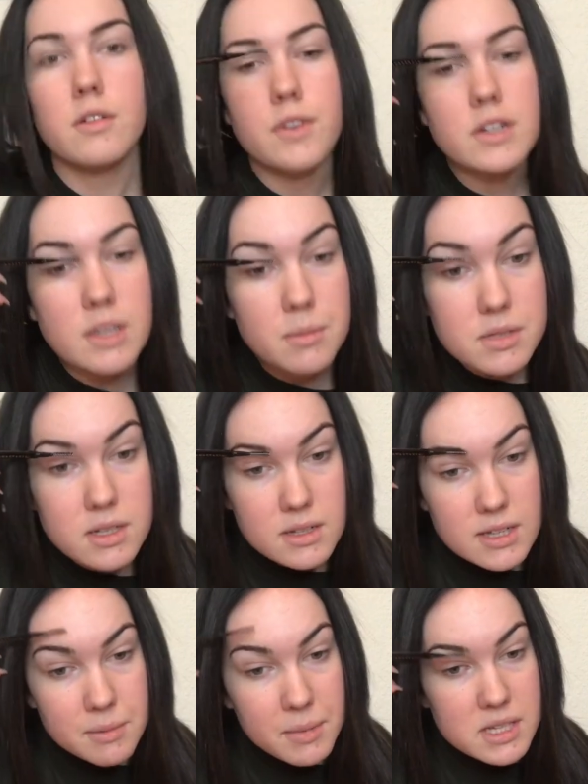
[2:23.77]
First I'm just going
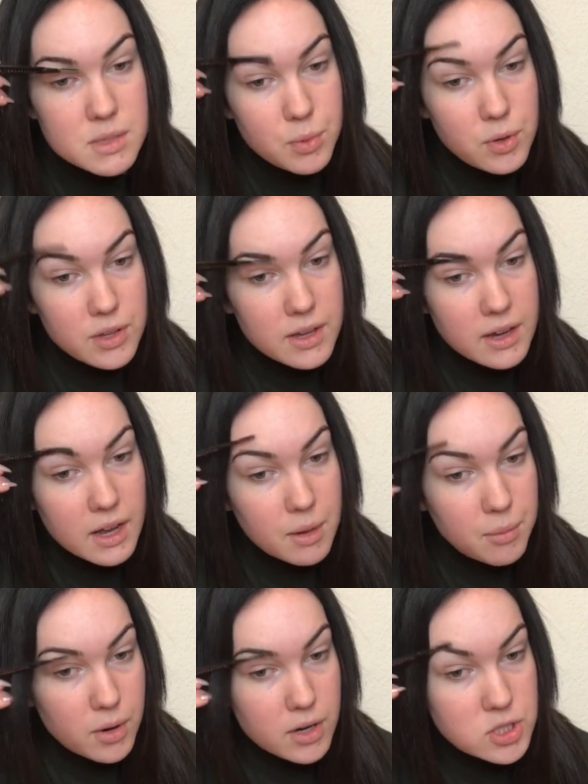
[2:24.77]
to take my spoolie and kind
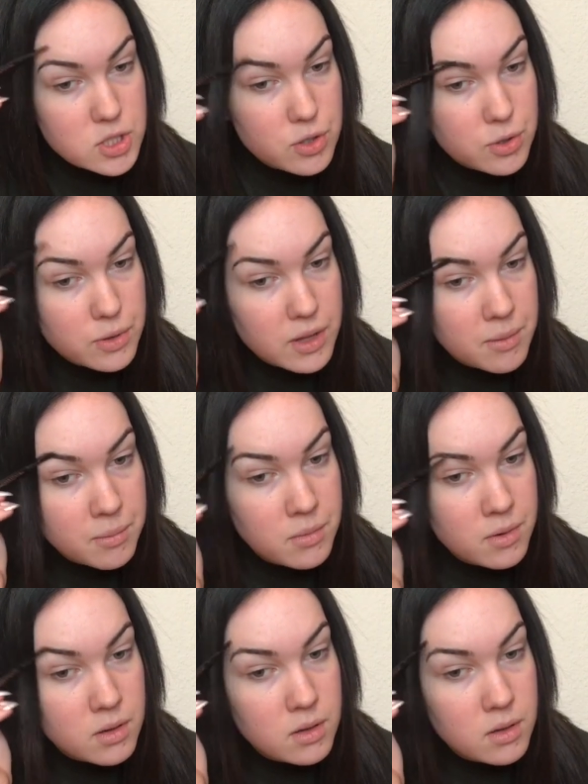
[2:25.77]
of brush through them.